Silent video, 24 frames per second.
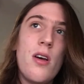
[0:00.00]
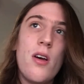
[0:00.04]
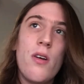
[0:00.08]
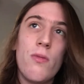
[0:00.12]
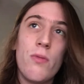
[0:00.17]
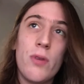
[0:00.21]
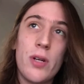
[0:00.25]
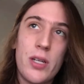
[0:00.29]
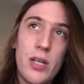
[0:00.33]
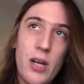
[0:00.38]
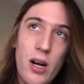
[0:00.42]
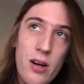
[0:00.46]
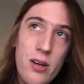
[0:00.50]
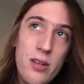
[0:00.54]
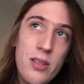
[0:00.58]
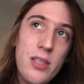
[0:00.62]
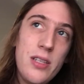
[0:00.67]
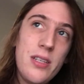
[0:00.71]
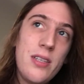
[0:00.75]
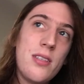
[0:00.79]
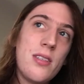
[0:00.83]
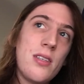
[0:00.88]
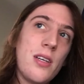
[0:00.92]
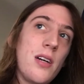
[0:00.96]

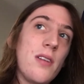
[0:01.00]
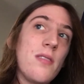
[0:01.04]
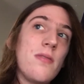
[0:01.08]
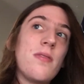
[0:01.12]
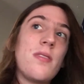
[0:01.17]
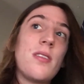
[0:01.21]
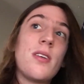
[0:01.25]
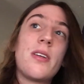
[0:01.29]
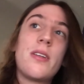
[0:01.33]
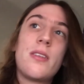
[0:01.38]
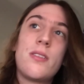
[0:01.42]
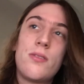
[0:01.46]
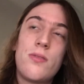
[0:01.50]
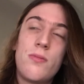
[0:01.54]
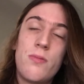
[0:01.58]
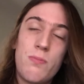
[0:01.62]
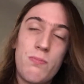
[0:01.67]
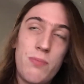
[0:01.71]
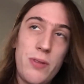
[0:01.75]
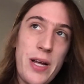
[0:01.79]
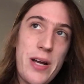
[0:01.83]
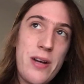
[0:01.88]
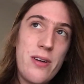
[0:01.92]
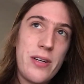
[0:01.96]
regardless of the
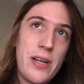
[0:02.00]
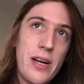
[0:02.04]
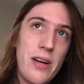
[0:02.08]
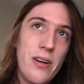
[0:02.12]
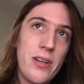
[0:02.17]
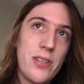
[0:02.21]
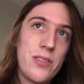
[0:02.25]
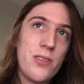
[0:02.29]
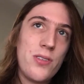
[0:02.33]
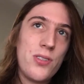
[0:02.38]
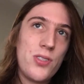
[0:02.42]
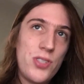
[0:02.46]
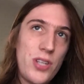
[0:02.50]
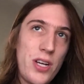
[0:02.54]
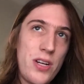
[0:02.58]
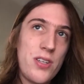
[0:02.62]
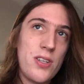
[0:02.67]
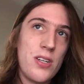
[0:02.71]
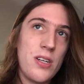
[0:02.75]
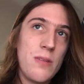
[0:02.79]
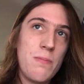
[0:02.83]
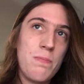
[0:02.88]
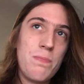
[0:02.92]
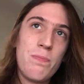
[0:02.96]
player character's
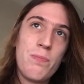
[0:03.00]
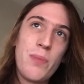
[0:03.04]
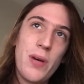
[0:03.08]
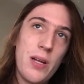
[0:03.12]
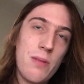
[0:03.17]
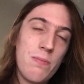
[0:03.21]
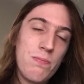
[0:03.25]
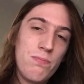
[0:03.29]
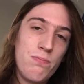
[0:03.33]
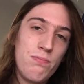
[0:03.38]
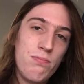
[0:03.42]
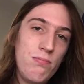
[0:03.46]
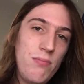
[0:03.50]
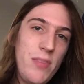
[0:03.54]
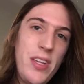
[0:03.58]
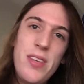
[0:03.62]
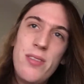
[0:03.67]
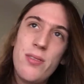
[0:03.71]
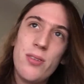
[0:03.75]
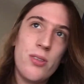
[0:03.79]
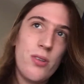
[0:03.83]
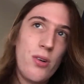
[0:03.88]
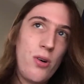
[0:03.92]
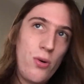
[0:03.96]
gender, but
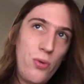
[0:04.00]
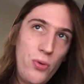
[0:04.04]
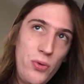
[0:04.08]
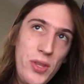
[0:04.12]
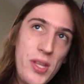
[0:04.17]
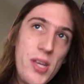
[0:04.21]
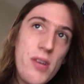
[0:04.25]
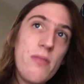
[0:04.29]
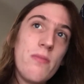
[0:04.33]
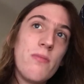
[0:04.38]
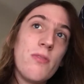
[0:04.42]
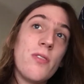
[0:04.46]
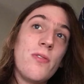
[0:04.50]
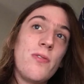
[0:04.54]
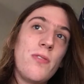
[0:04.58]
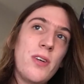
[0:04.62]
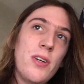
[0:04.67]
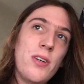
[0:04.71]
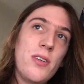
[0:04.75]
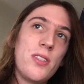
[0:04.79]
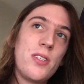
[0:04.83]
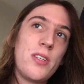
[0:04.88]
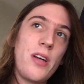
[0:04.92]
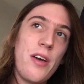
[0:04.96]
either only
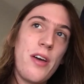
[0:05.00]
refers to